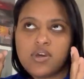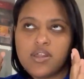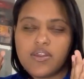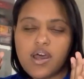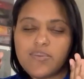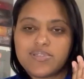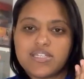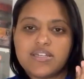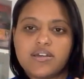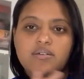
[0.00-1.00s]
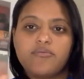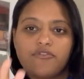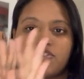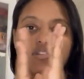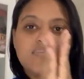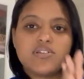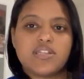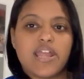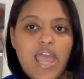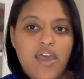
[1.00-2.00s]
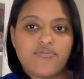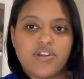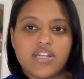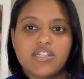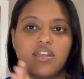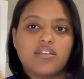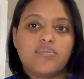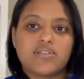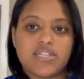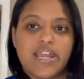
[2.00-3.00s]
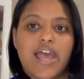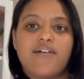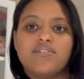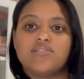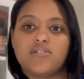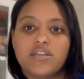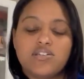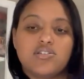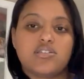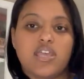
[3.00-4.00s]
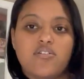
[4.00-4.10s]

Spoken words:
the opposite, first the books that I have read and then the books that I haven't, so I could just like